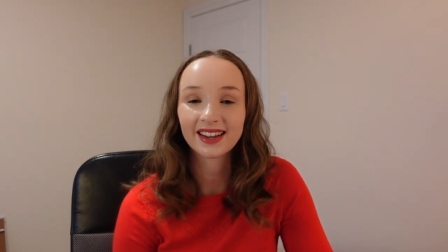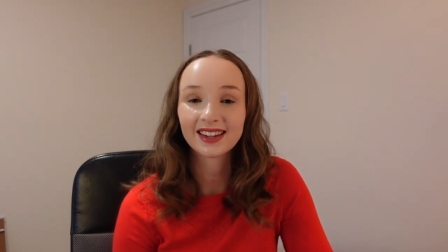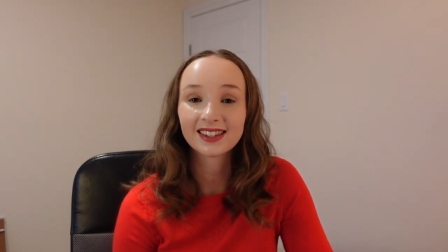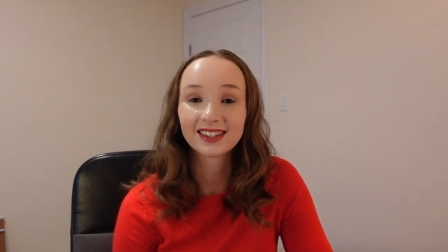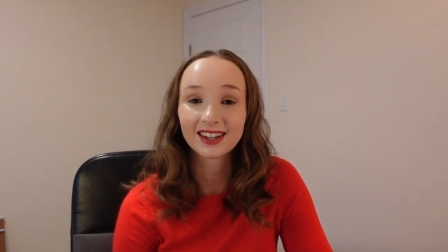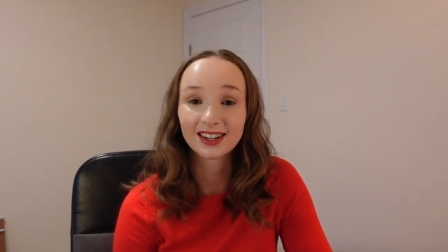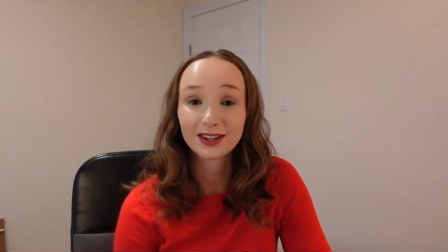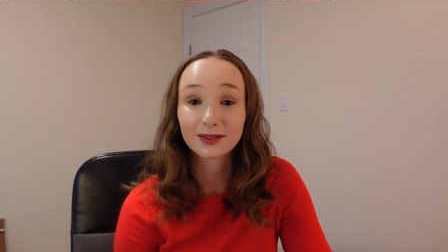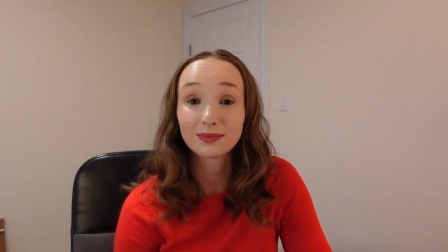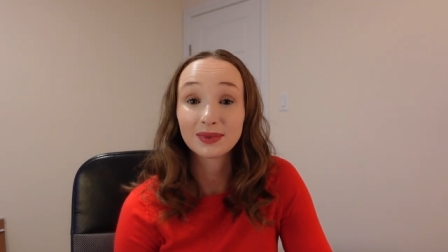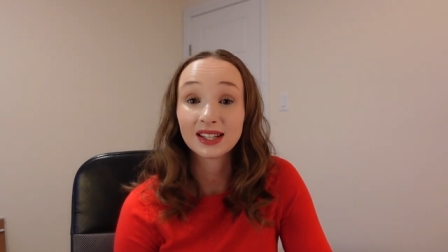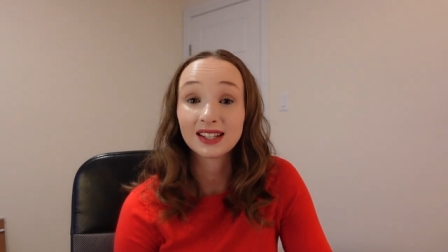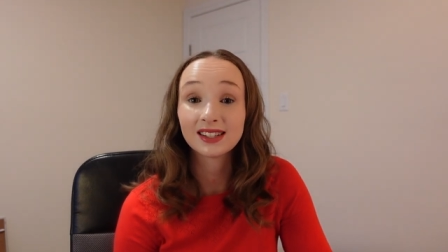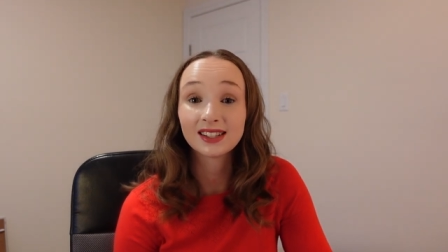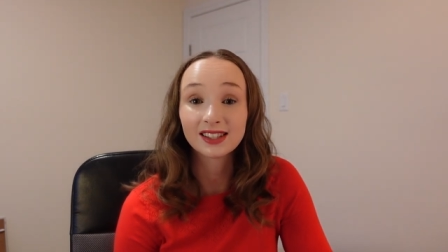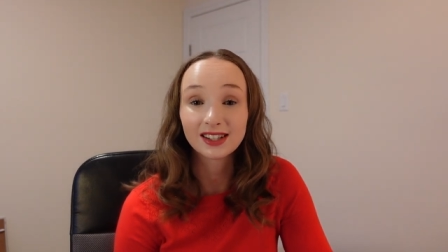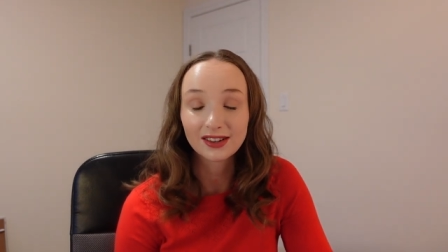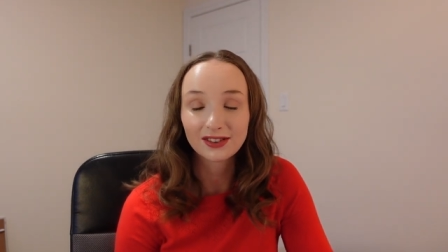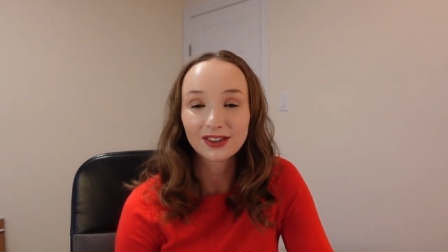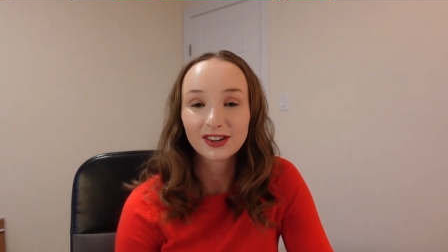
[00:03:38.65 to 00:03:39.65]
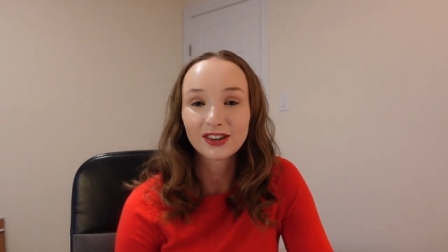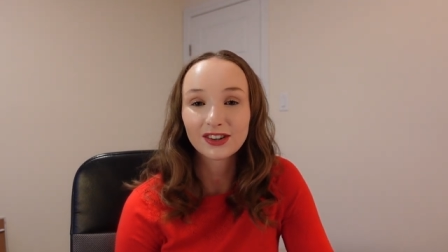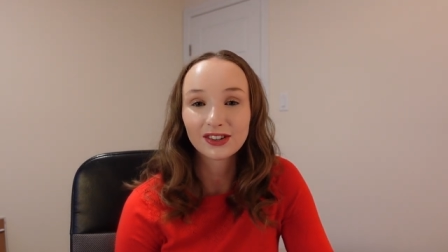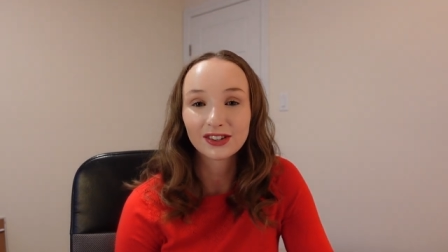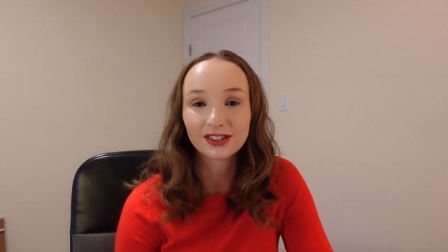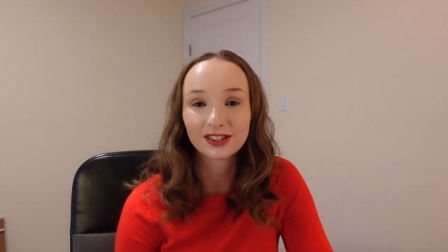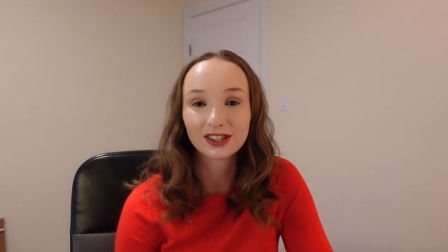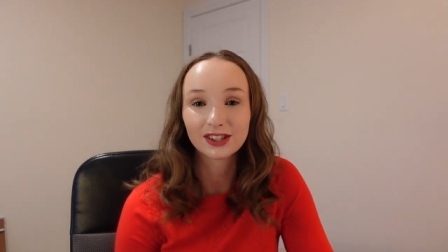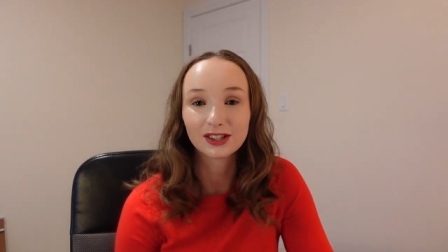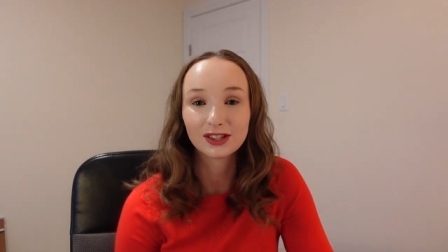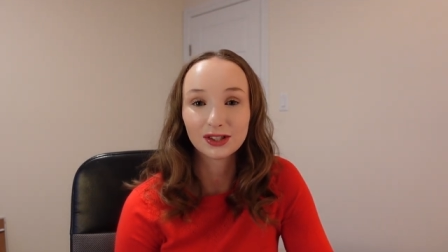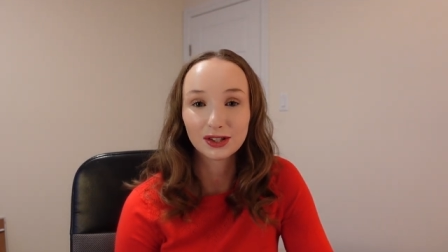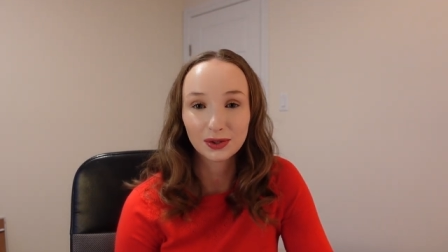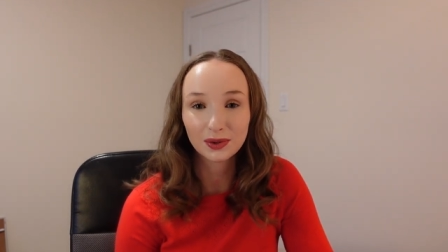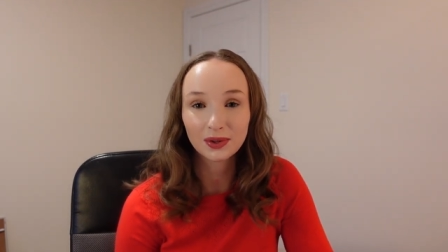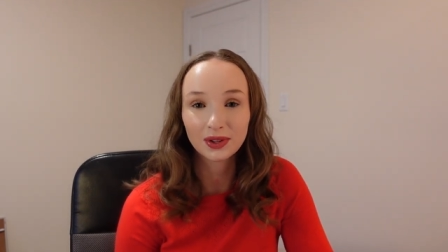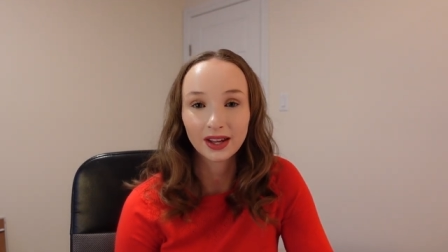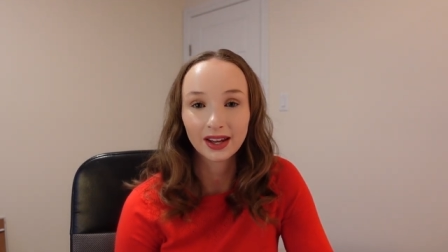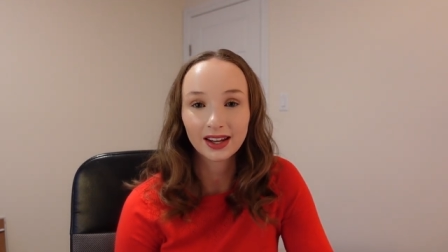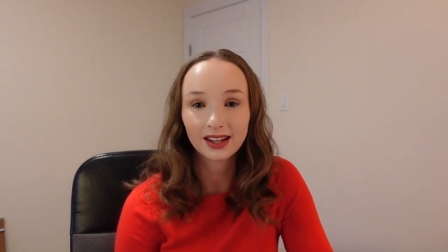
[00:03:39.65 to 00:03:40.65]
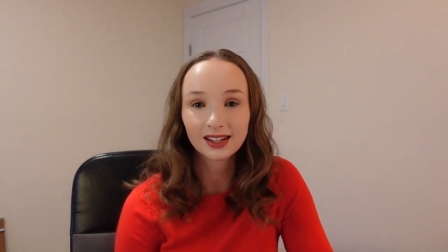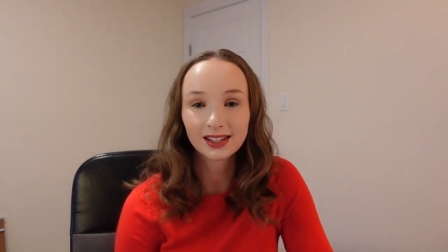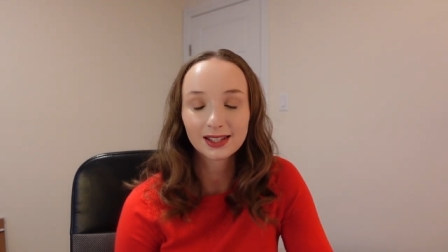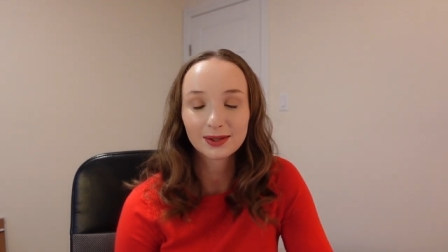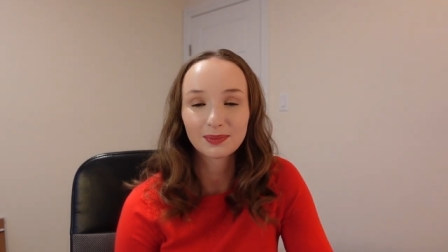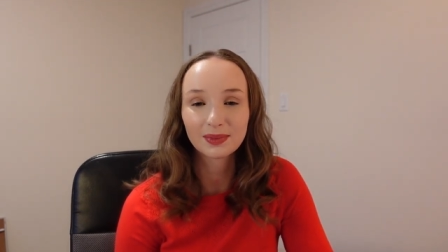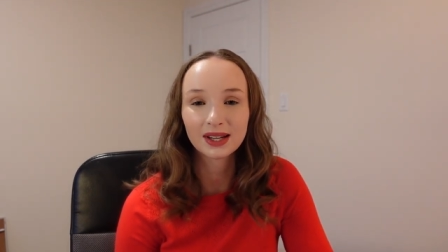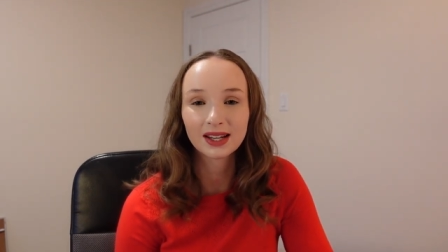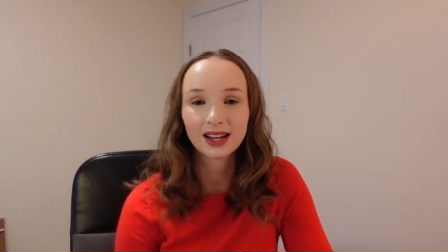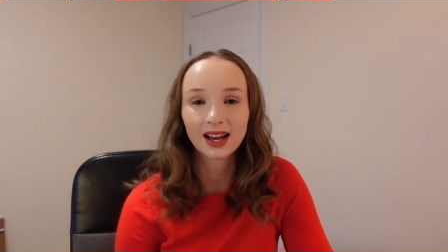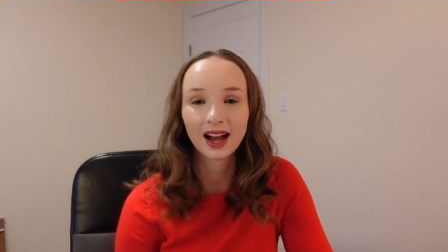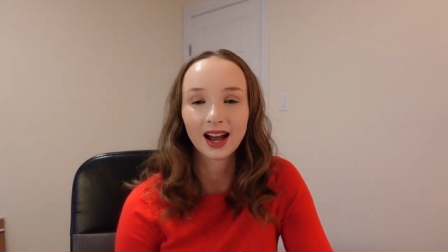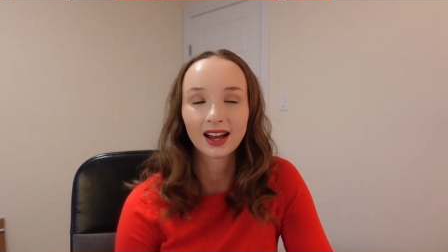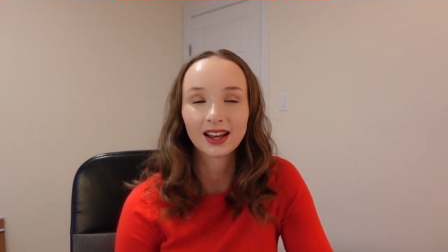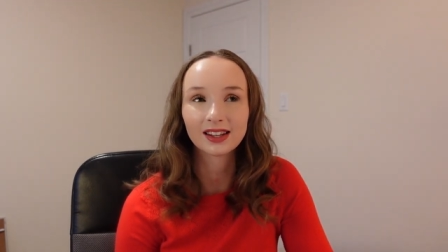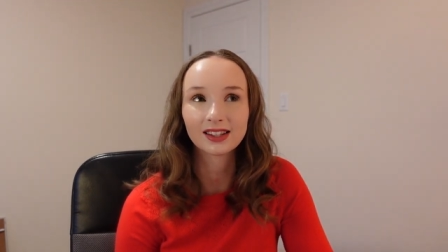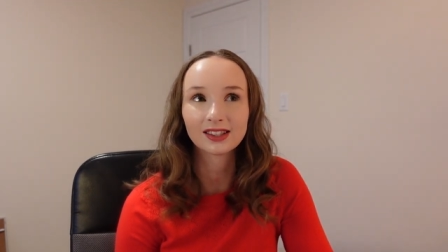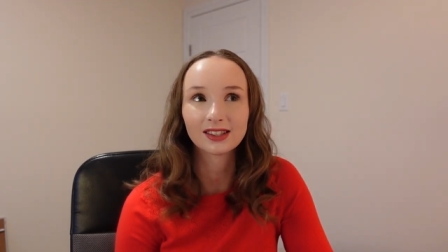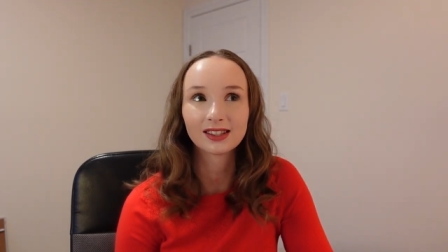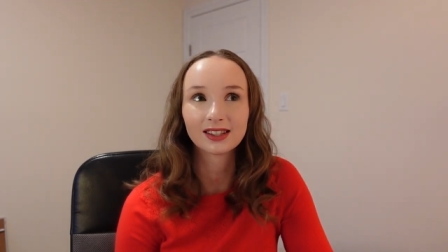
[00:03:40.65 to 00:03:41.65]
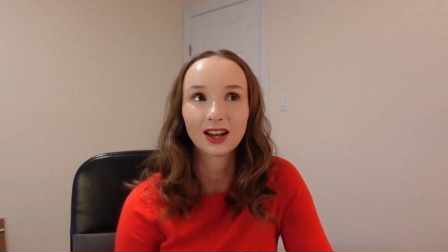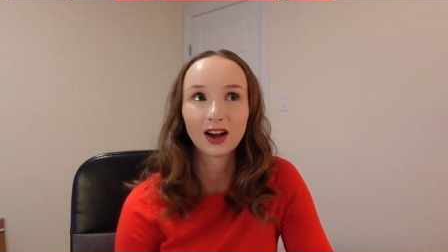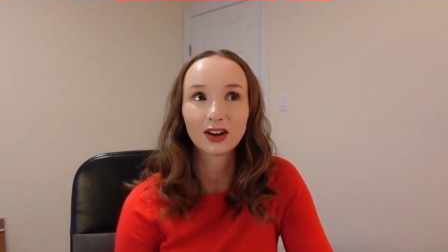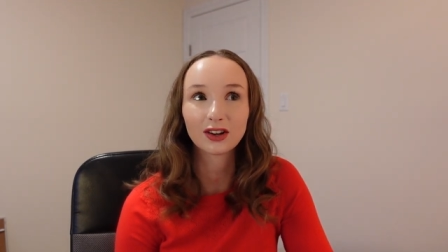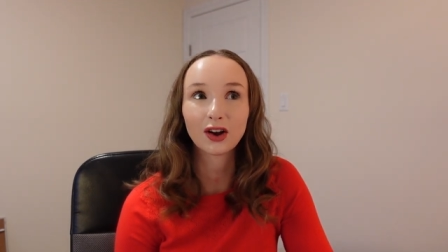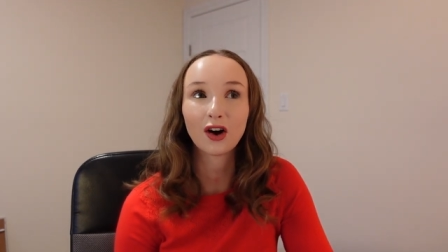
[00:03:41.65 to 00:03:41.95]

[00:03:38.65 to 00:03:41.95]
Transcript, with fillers: it's going to be difficult to do this because